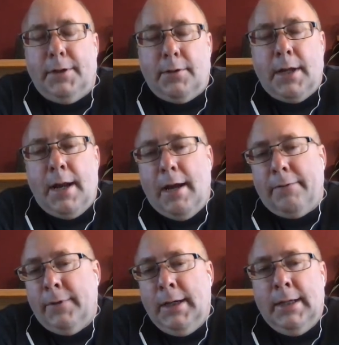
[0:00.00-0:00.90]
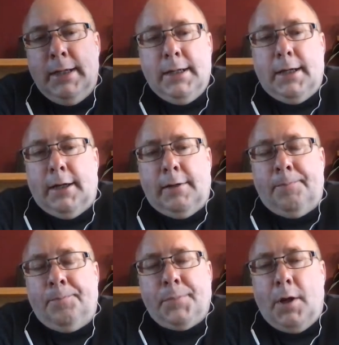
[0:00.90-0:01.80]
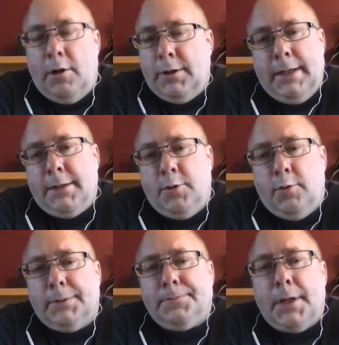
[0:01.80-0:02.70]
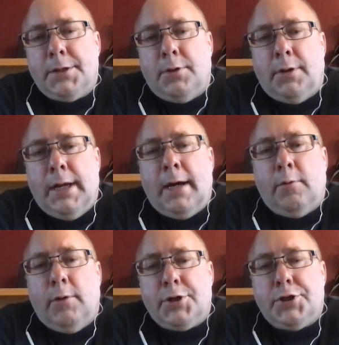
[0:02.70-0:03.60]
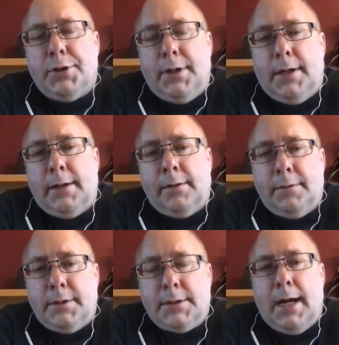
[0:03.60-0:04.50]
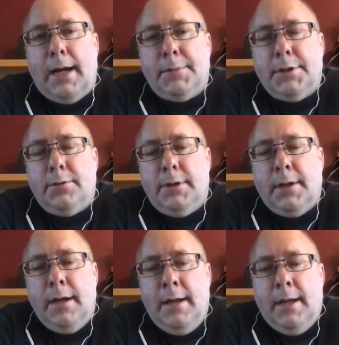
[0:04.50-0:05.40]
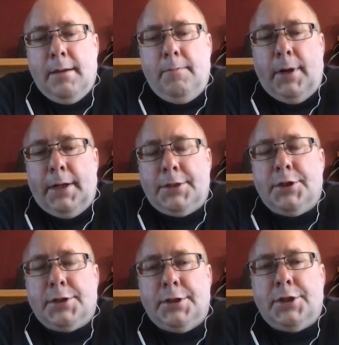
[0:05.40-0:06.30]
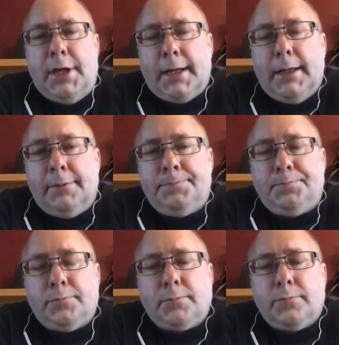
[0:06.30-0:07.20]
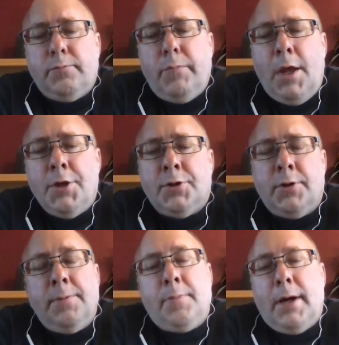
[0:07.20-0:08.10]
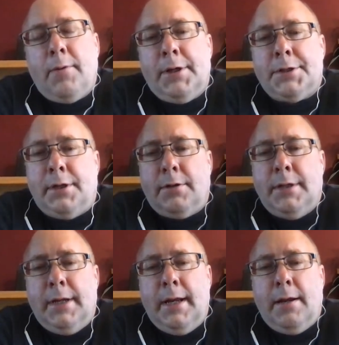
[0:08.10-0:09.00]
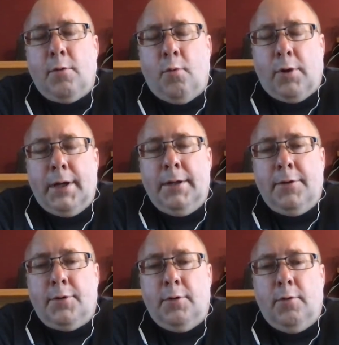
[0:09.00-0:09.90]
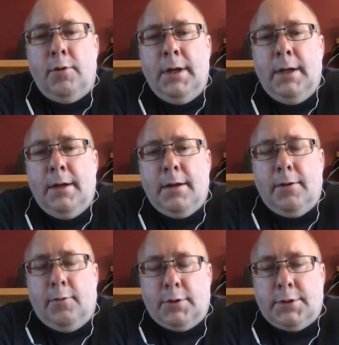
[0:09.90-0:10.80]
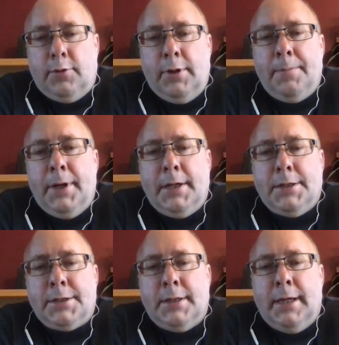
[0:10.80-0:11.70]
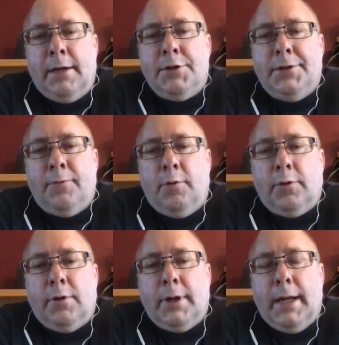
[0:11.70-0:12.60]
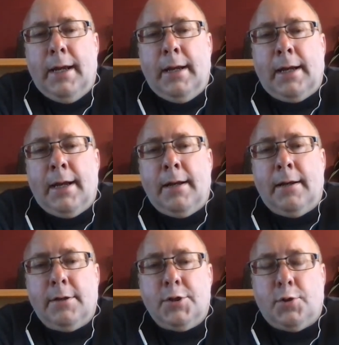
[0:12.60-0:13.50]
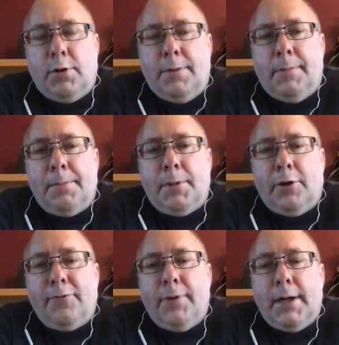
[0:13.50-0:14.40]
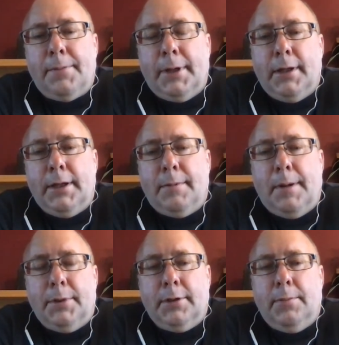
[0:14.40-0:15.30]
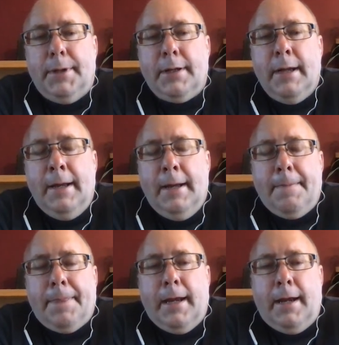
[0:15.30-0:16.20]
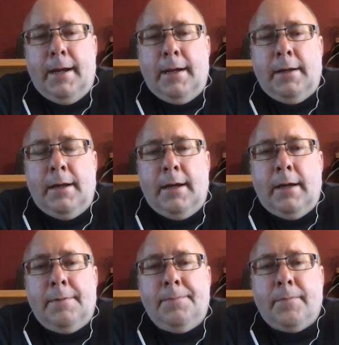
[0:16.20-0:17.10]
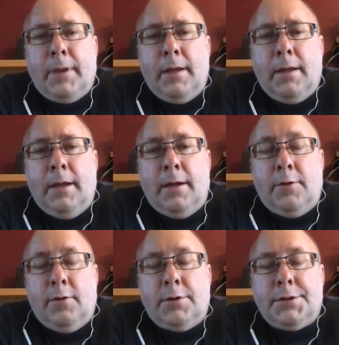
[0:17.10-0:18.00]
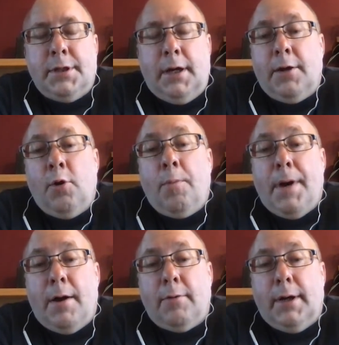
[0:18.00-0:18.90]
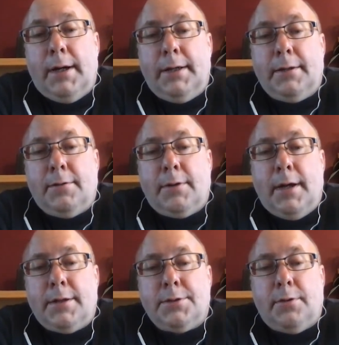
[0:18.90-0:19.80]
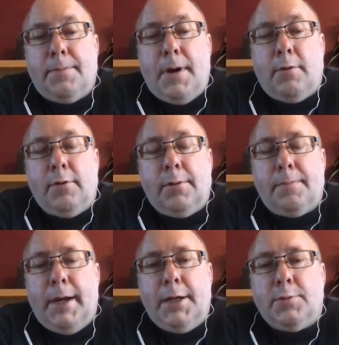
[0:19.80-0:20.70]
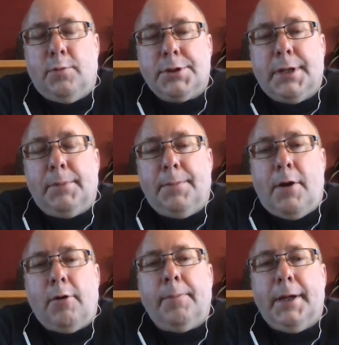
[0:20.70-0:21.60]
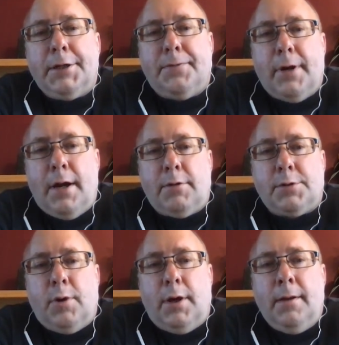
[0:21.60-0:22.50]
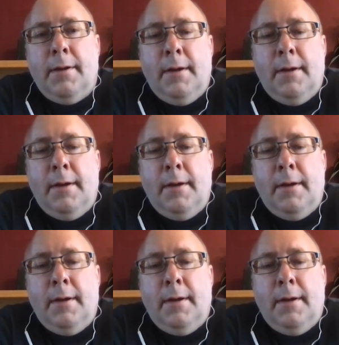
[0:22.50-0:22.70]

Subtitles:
And you can have all day to do it, so not a rush on the time to do it, but it's just a check-in. So you'd probably want to start today working through those learning pages in the energy folder, and I kind of shortened them up, clarified them, and cleaned them up a little bit. And there's no power on it. Okay, so the power page, we'll skip the power page for now as well.